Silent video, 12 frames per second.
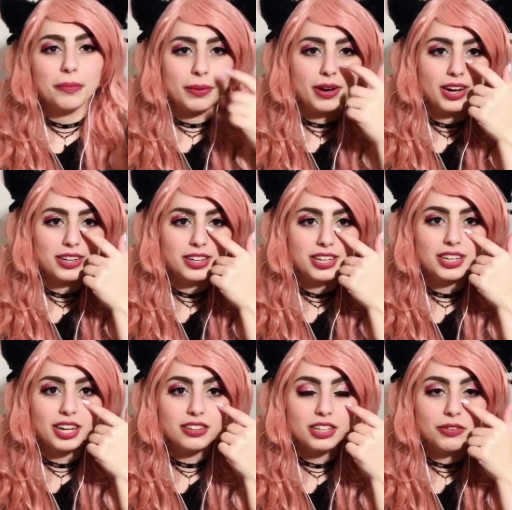but he
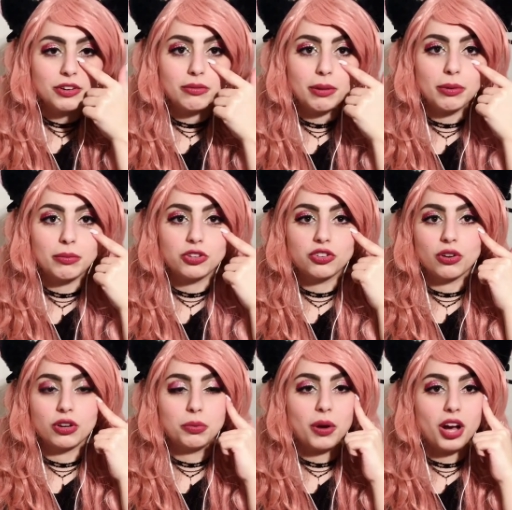doesn't even remember which
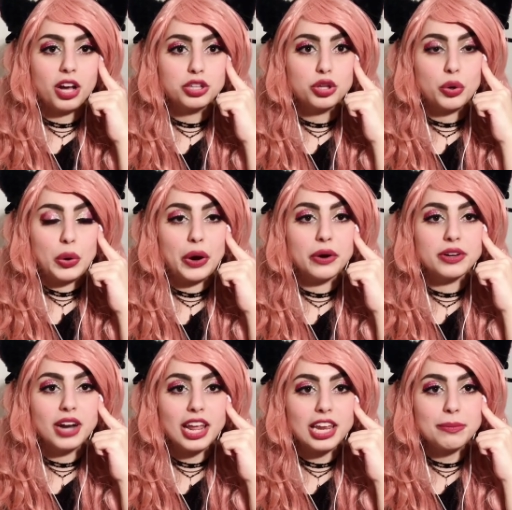girl it was or her
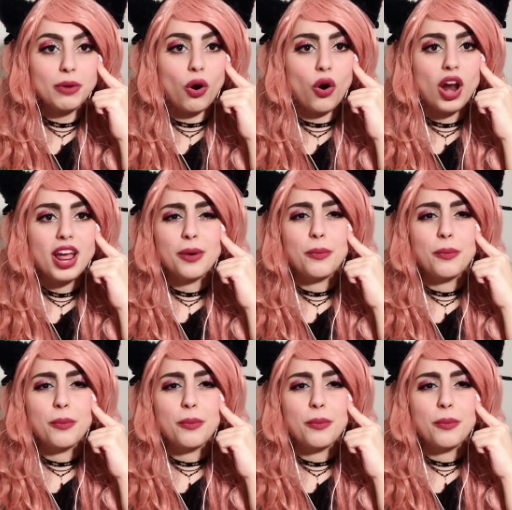name or